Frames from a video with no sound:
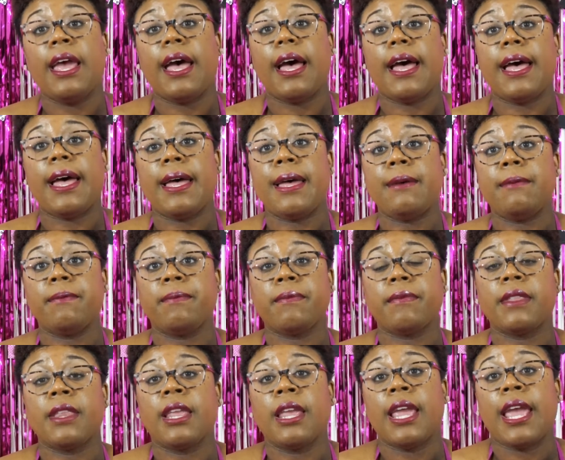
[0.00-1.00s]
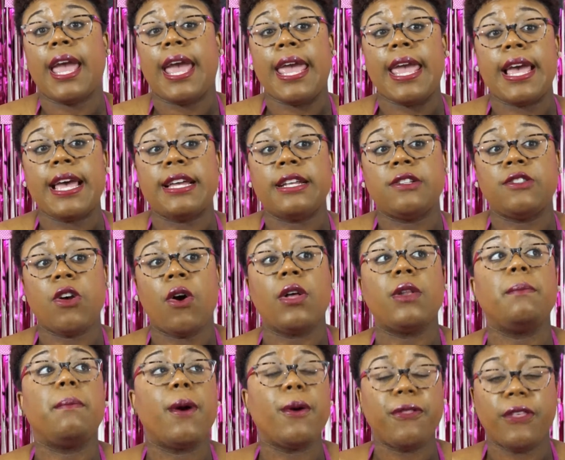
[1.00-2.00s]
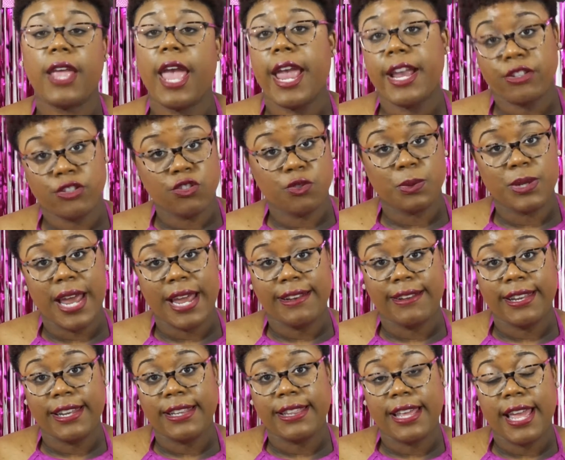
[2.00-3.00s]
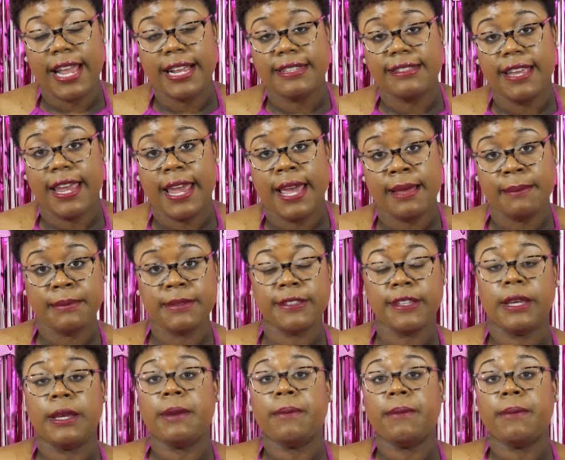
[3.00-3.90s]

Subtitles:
And on both occasions when I did the exams,